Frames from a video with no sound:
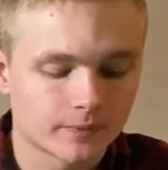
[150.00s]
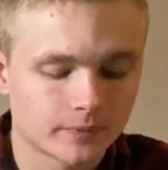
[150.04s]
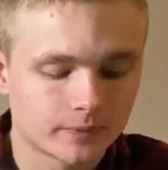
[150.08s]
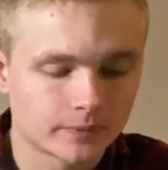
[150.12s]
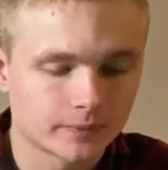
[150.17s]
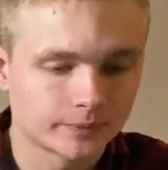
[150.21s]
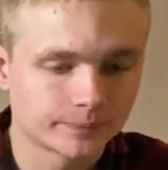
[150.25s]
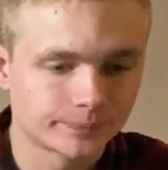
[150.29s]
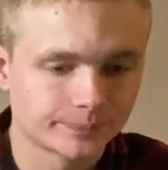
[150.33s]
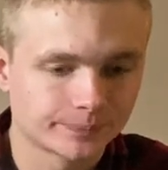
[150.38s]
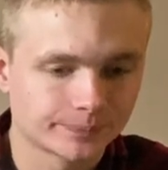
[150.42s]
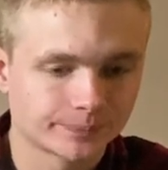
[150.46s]

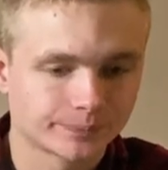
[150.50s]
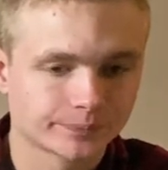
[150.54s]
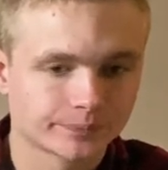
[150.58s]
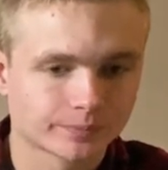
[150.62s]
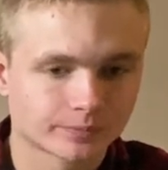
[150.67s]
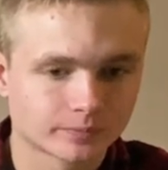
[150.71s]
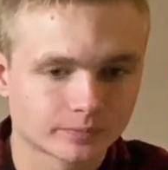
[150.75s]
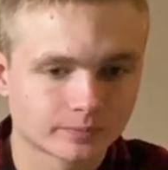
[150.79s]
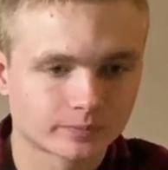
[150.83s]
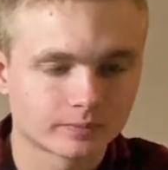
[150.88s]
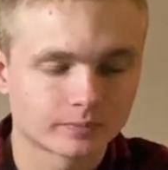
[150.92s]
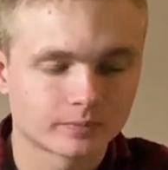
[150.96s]

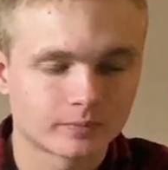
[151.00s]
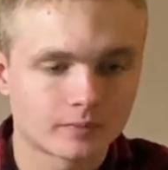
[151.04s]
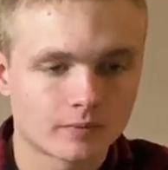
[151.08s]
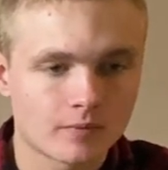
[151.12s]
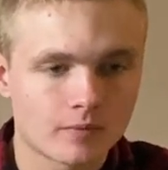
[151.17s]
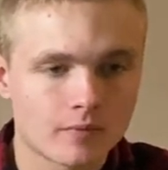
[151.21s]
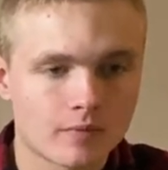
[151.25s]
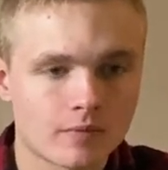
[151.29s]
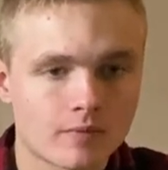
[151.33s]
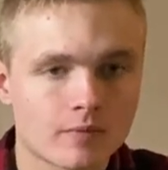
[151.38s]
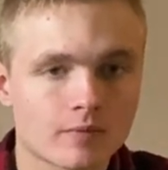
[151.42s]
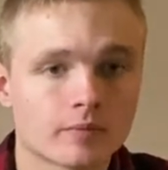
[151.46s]

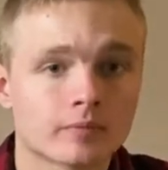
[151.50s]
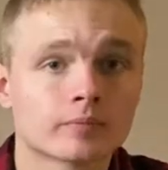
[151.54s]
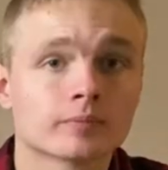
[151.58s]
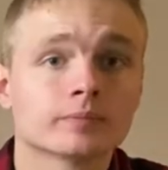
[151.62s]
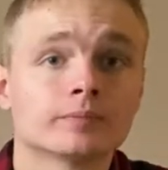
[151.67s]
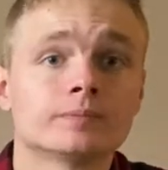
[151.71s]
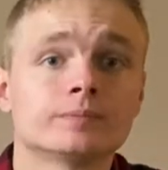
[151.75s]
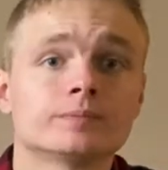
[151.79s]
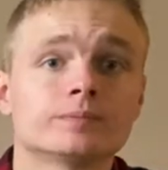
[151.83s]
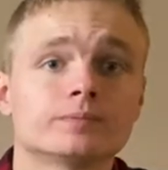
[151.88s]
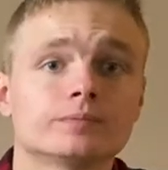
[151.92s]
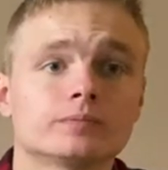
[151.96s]

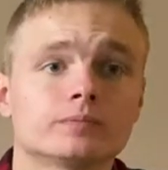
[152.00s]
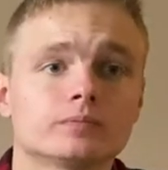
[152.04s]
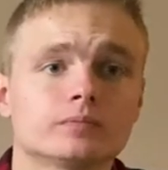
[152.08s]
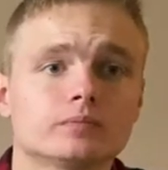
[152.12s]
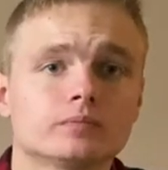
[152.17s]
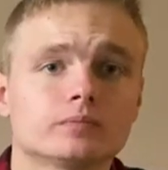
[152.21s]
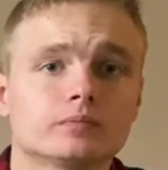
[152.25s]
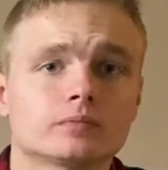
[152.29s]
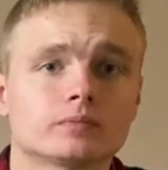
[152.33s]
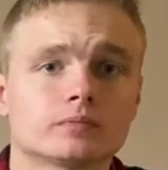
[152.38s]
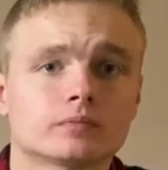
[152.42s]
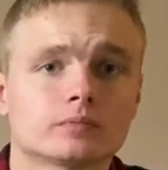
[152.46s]

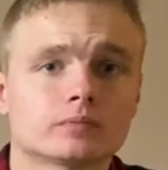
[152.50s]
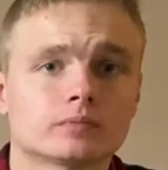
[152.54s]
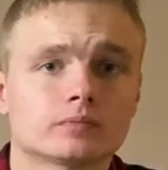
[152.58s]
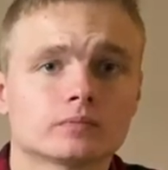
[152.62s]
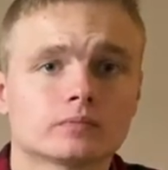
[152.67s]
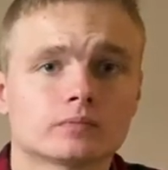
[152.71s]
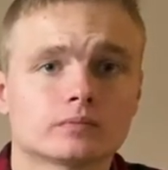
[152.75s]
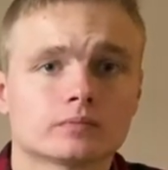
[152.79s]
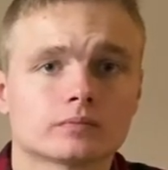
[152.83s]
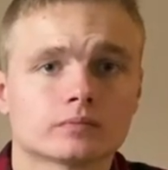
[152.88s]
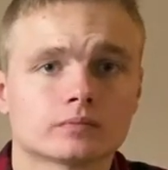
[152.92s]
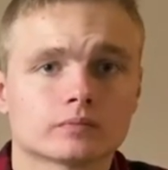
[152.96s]

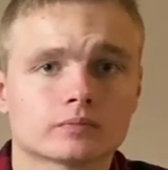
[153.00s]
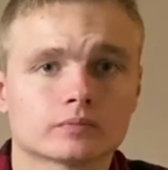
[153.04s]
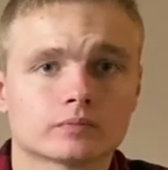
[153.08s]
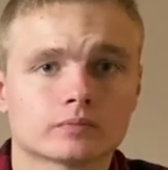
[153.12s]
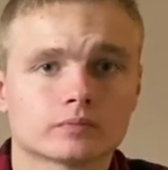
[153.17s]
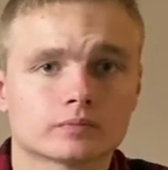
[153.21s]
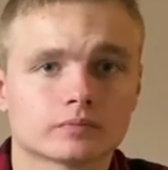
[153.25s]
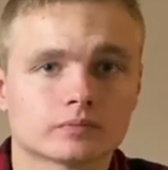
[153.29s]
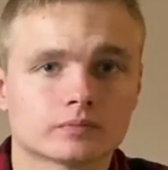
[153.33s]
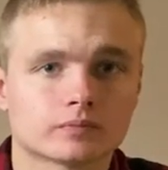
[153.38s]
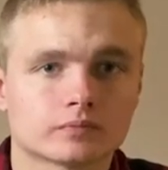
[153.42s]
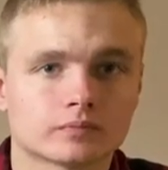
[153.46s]

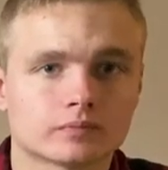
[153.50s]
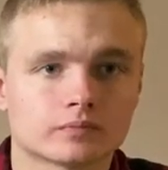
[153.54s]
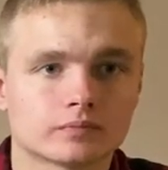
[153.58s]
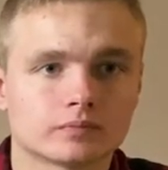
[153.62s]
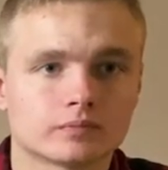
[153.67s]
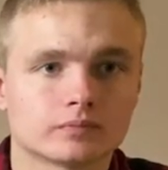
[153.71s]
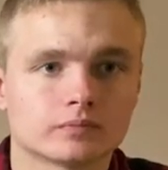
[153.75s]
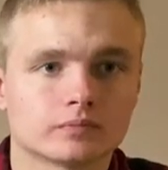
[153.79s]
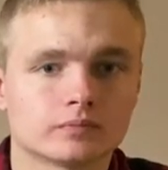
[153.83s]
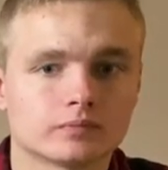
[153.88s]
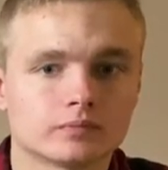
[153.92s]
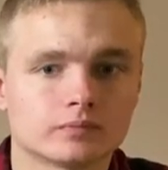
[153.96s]

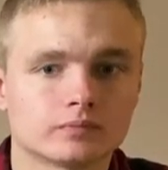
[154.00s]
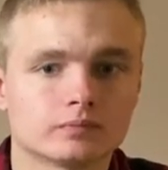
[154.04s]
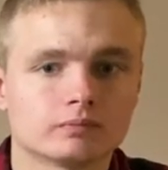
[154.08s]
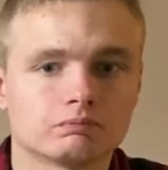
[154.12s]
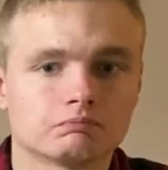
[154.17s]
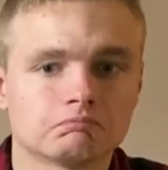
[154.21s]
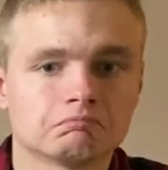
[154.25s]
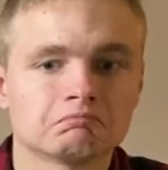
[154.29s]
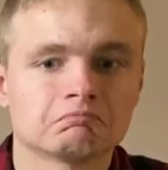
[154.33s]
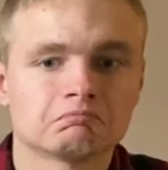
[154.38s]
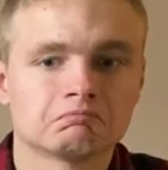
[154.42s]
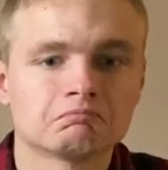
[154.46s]

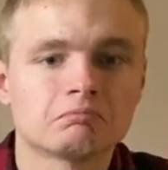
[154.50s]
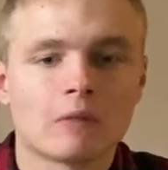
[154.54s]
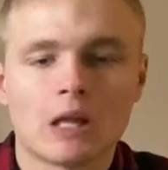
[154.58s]
The person shown says nothing.